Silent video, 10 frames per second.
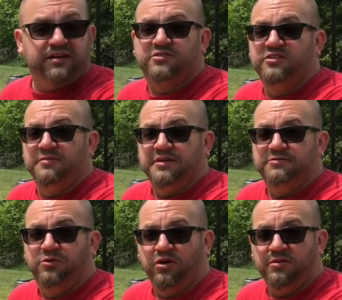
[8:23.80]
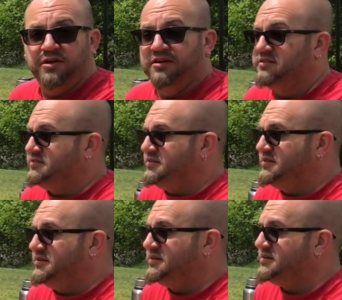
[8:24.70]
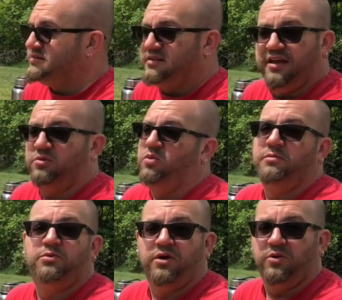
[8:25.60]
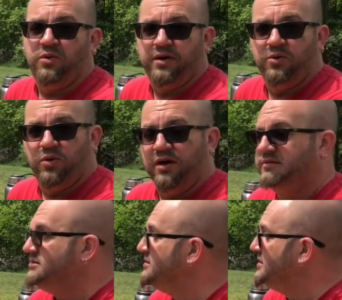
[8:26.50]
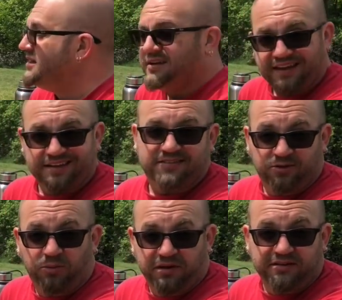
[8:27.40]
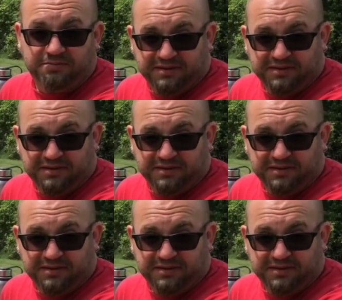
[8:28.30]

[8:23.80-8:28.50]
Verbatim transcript: got tuned up on forty meters, like one point one to one, like it's nobody's